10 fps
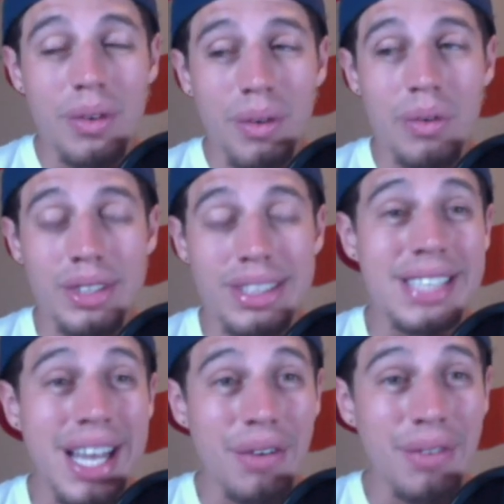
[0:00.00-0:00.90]
was the
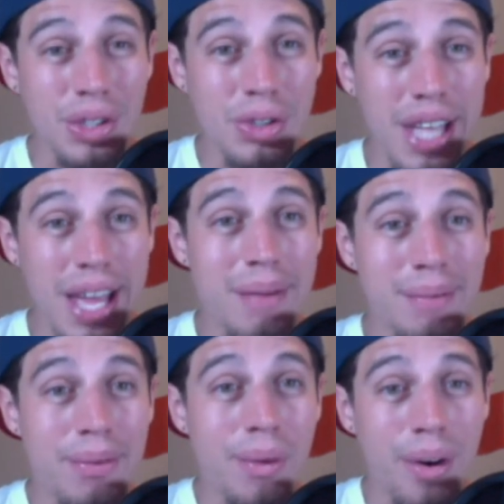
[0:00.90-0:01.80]
sacrificial lamb
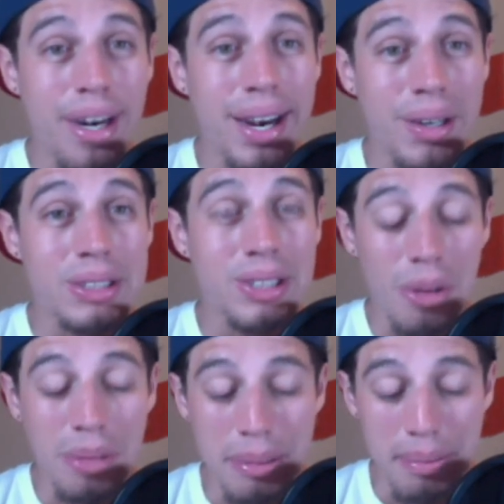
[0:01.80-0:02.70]
for Eric
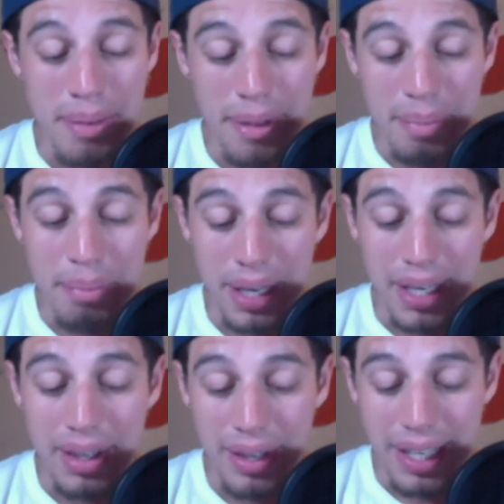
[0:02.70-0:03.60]
Staal being
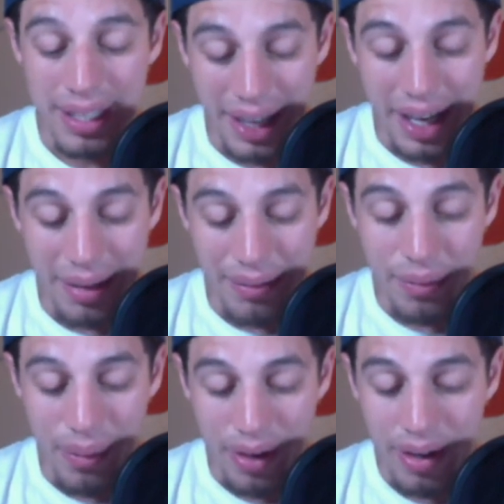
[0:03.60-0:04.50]
being in the lineup
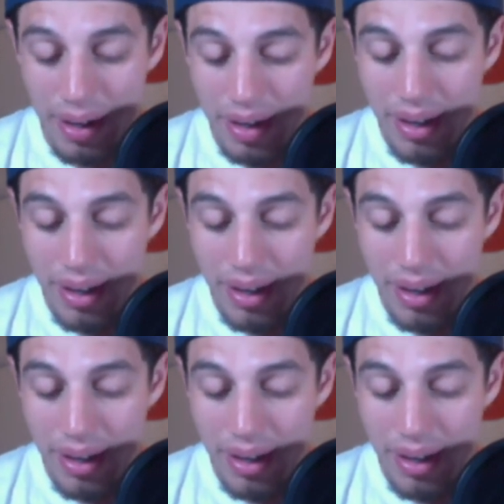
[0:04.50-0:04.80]
for